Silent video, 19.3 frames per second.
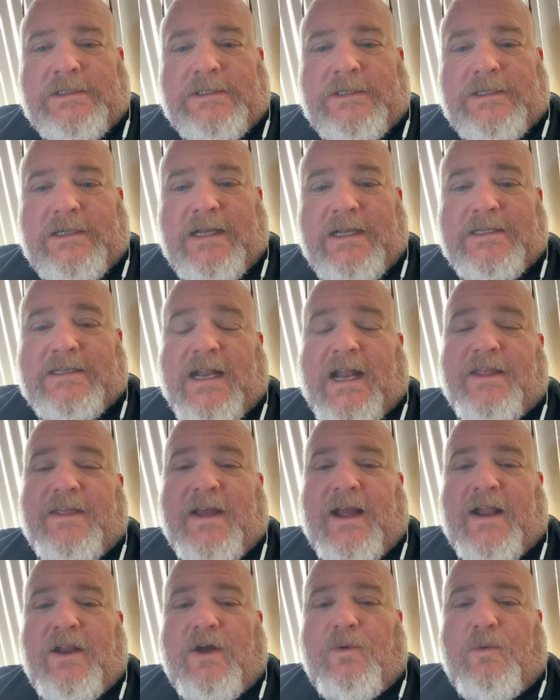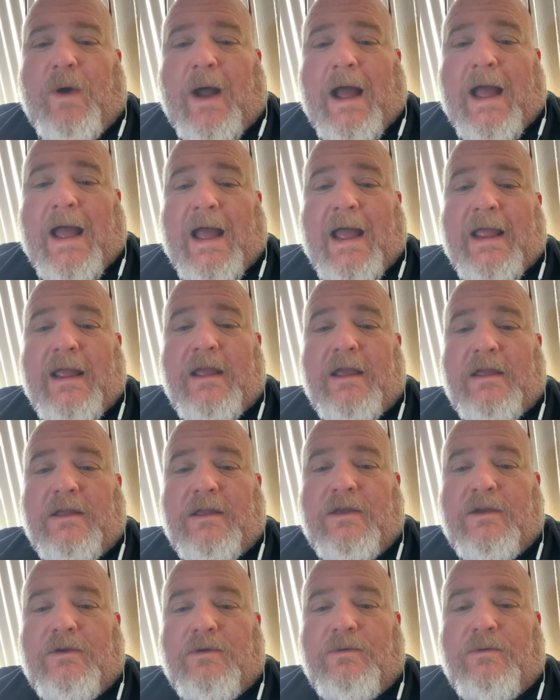he said, "I think I know why
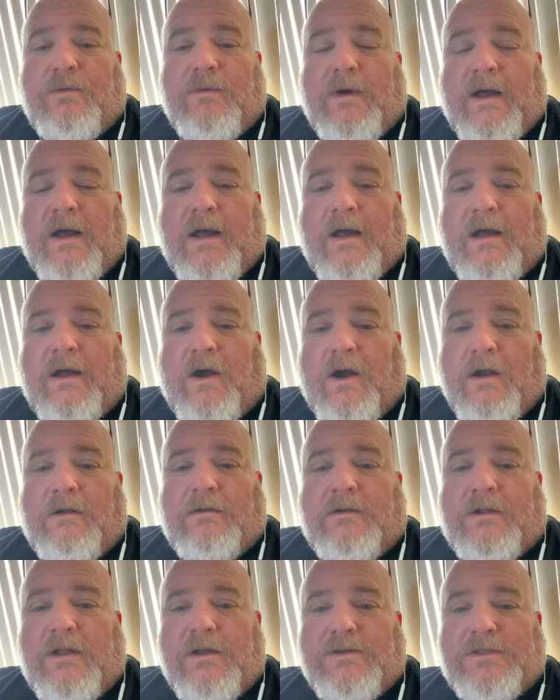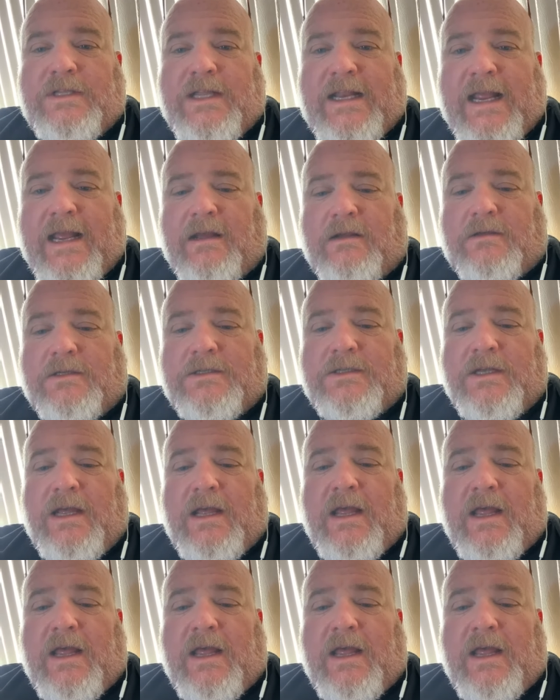you aren't closing the deals."